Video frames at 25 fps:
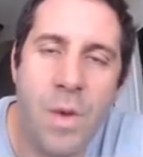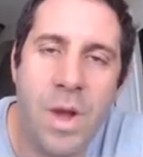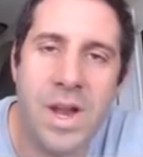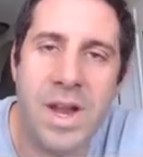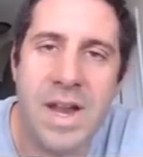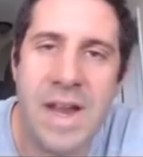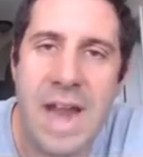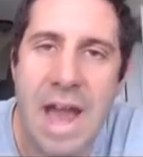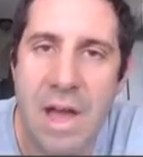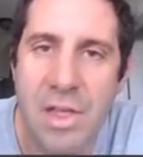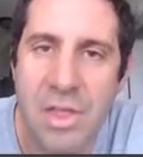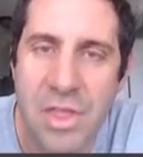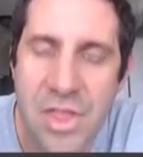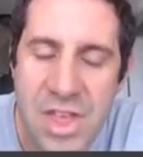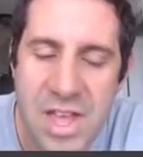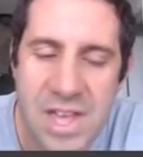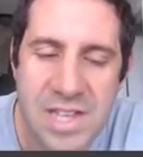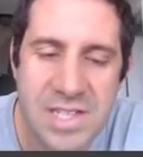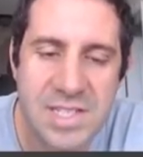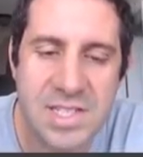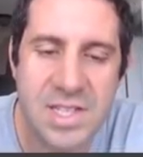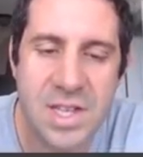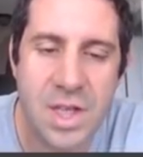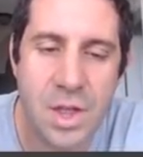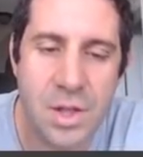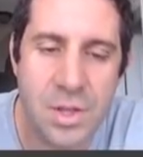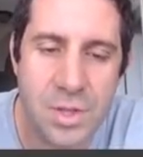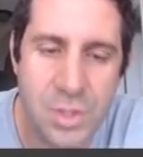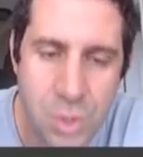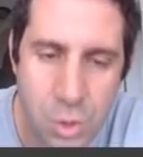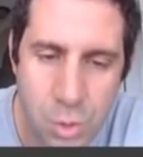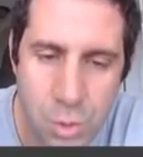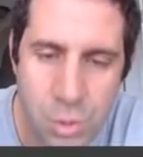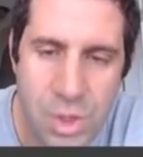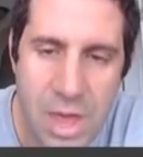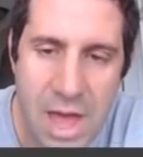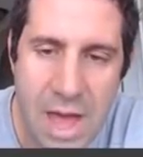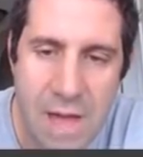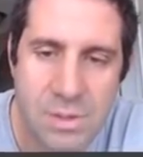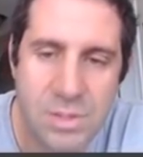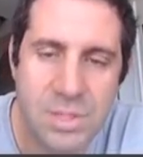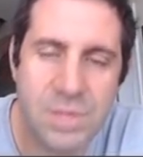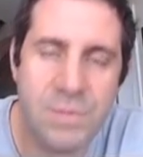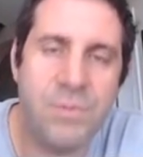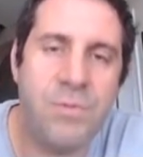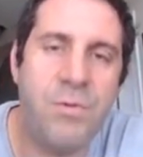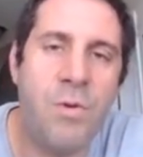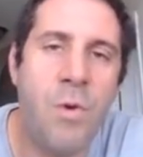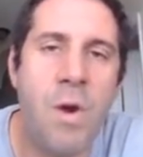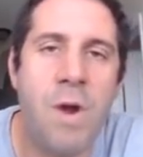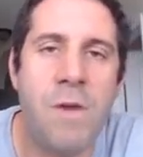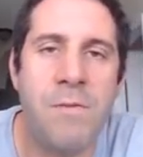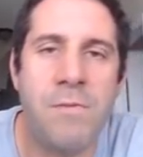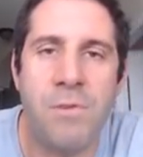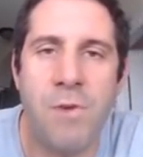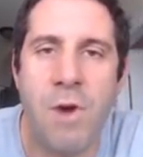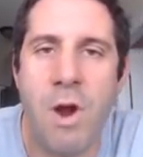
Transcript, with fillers: one. Now, this 2004